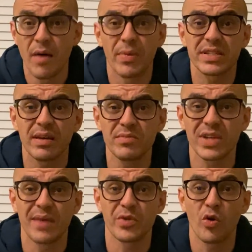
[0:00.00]
But
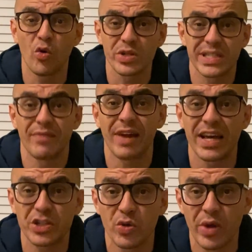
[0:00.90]
sometimes the courses have like
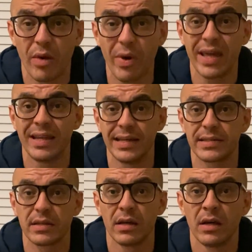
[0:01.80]
a 2-year waiting
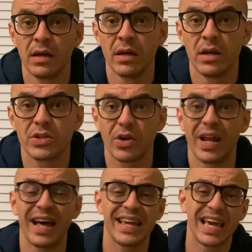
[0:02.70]
list. So
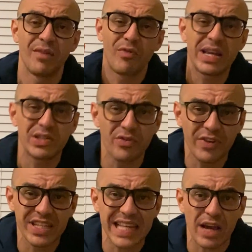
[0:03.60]
they're like, yeah, wait till you
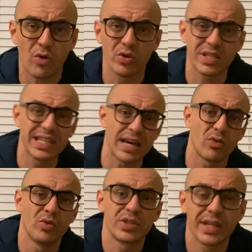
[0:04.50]
finish that course and that
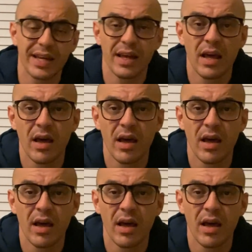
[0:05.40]
course, yeah?